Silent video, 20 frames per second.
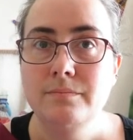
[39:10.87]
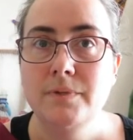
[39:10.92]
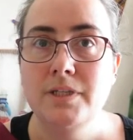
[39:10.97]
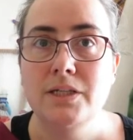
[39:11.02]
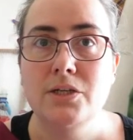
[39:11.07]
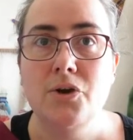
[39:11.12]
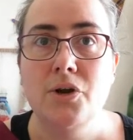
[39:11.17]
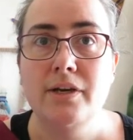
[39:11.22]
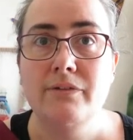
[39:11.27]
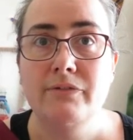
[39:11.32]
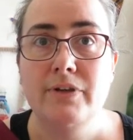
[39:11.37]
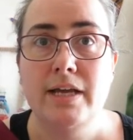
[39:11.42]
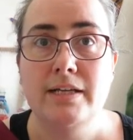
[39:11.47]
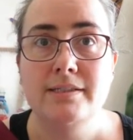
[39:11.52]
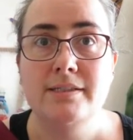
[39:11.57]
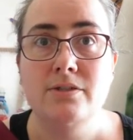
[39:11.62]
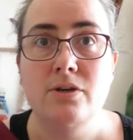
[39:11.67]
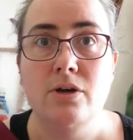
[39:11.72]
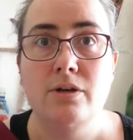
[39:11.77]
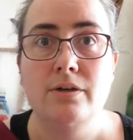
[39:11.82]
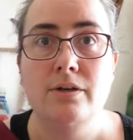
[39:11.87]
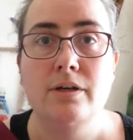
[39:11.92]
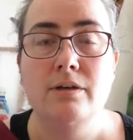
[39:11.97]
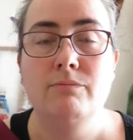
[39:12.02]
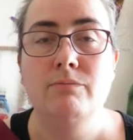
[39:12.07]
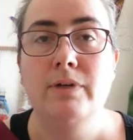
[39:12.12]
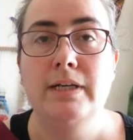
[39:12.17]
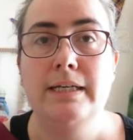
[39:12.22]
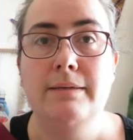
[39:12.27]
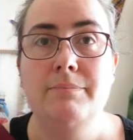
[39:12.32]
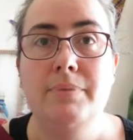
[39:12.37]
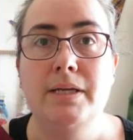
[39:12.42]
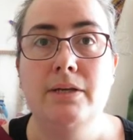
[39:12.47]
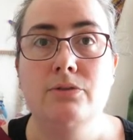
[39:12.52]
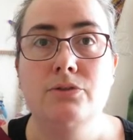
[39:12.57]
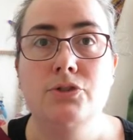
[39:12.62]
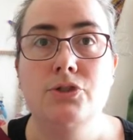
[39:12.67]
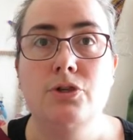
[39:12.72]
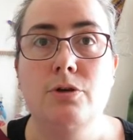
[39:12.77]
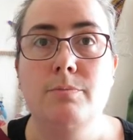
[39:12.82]
kind of get done and really be
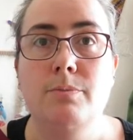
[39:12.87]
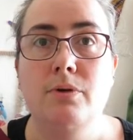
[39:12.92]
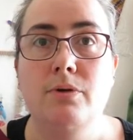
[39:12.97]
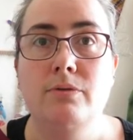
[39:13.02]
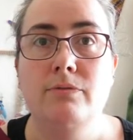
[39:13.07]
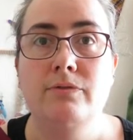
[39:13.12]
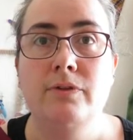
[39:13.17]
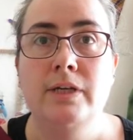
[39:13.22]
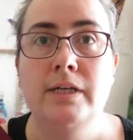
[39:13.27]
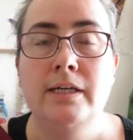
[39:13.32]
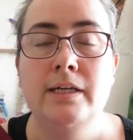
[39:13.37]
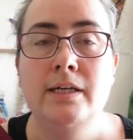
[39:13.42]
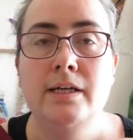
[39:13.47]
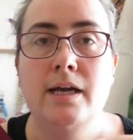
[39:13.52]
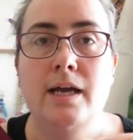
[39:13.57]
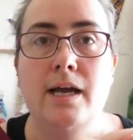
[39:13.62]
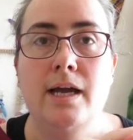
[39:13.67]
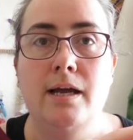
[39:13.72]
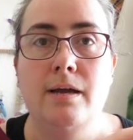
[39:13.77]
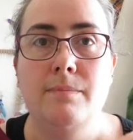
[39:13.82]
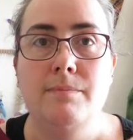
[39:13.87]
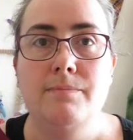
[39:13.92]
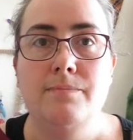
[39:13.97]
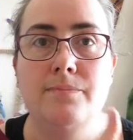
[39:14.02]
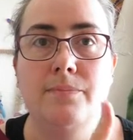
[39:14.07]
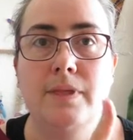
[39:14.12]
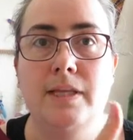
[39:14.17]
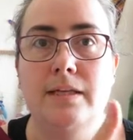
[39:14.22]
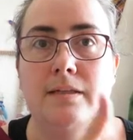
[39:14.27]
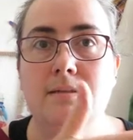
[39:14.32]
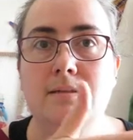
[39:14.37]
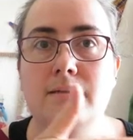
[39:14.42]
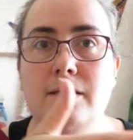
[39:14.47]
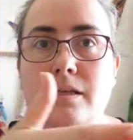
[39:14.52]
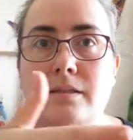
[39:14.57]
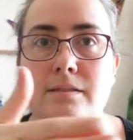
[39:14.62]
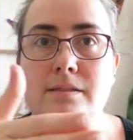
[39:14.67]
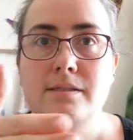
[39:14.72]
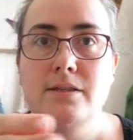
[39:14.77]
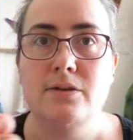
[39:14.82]
on top of,
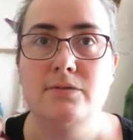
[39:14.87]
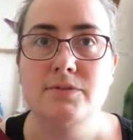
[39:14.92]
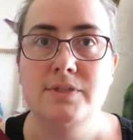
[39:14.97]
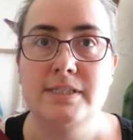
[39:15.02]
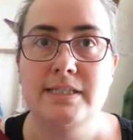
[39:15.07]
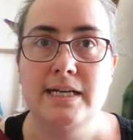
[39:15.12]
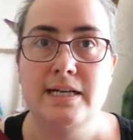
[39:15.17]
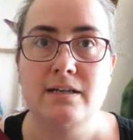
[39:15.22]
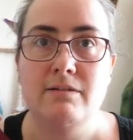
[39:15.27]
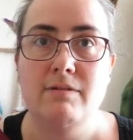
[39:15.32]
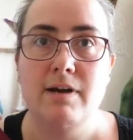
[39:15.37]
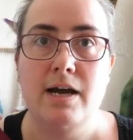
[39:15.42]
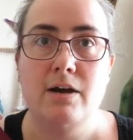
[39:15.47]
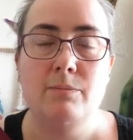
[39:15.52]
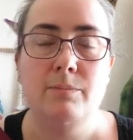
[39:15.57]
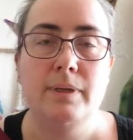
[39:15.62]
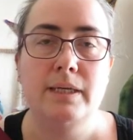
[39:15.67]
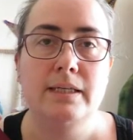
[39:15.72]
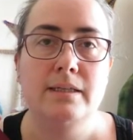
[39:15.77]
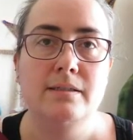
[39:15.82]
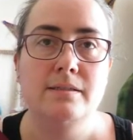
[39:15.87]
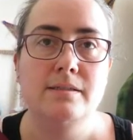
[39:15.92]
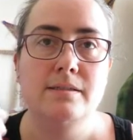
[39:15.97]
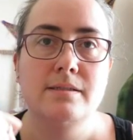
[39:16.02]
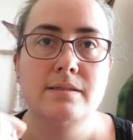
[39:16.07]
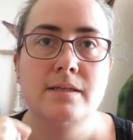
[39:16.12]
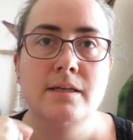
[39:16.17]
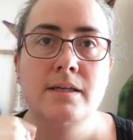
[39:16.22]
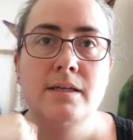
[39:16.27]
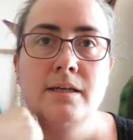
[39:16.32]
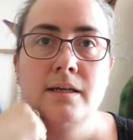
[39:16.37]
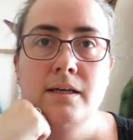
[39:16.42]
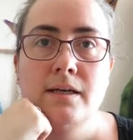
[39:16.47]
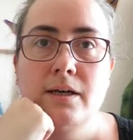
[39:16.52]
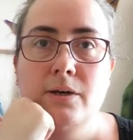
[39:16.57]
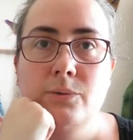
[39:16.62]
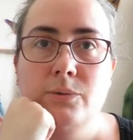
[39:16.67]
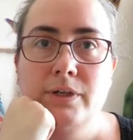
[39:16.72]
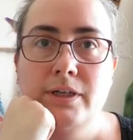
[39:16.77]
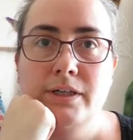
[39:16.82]
and sort of stagger out, because
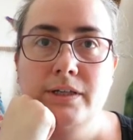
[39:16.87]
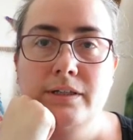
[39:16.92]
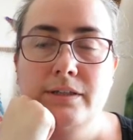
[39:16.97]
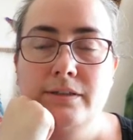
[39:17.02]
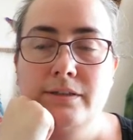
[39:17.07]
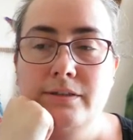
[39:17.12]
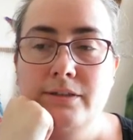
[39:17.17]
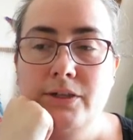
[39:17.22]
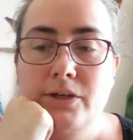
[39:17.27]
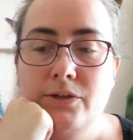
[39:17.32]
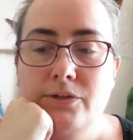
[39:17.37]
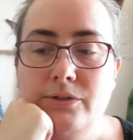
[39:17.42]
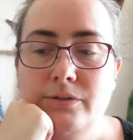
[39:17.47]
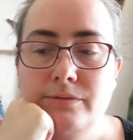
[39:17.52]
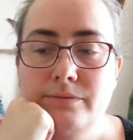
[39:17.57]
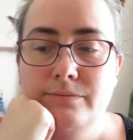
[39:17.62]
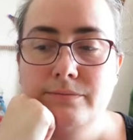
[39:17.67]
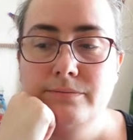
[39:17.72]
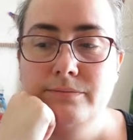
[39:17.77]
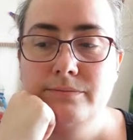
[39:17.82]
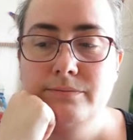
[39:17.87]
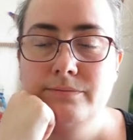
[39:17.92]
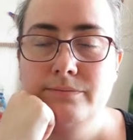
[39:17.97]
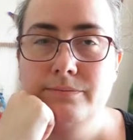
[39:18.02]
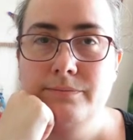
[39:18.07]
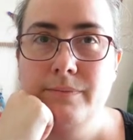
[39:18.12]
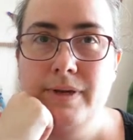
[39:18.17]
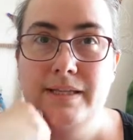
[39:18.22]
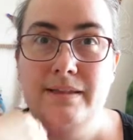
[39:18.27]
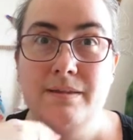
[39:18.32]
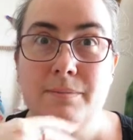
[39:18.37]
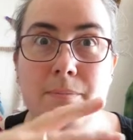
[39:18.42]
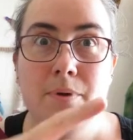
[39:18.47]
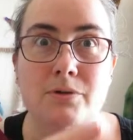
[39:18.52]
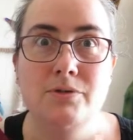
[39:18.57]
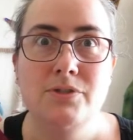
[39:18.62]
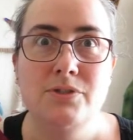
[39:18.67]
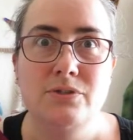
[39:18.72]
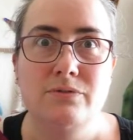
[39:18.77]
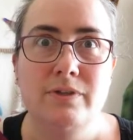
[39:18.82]
I want to, you know, make the
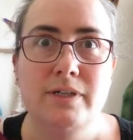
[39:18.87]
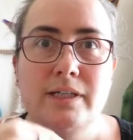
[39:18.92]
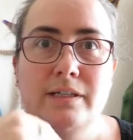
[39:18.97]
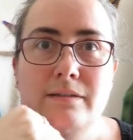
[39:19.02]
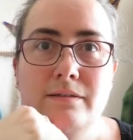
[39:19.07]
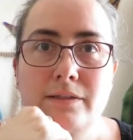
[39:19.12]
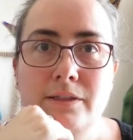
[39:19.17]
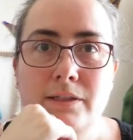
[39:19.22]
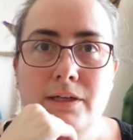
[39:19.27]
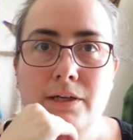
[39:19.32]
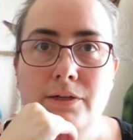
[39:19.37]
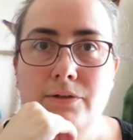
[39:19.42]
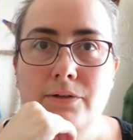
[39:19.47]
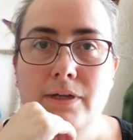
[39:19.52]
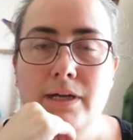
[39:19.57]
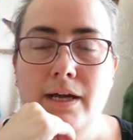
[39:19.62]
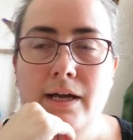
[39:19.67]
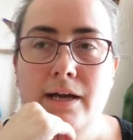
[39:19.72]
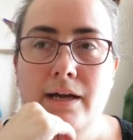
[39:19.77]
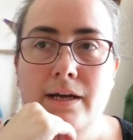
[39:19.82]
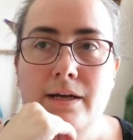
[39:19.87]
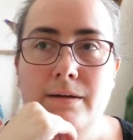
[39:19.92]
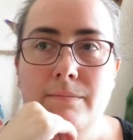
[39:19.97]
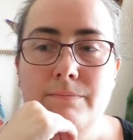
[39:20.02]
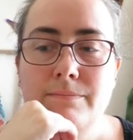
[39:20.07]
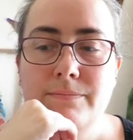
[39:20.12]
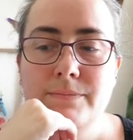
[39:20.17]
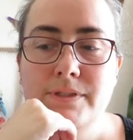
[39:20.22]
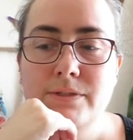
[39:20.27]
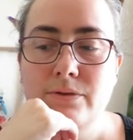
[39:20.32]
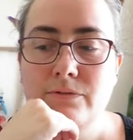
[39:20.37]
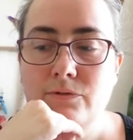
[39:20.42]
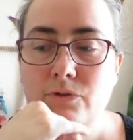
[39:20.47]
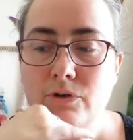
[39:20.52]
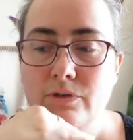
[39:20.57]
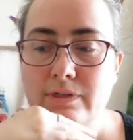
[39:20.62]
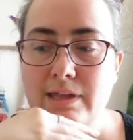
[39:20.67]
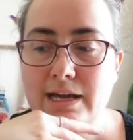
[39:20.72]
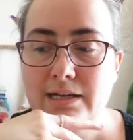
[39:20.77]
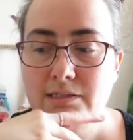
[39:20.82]
most of it, you know. So I've
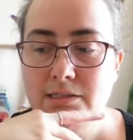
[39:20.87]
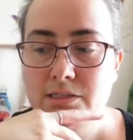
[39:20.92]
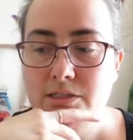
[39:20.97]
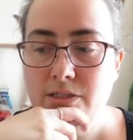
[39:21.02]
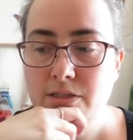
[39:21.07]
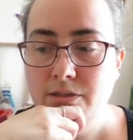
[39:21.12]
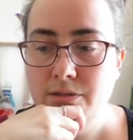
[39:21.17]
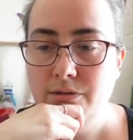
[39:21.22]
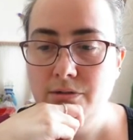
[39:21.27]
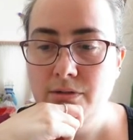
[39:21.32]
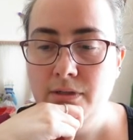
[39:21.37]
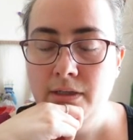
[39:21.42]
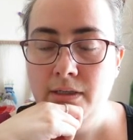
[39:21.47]
got that to do.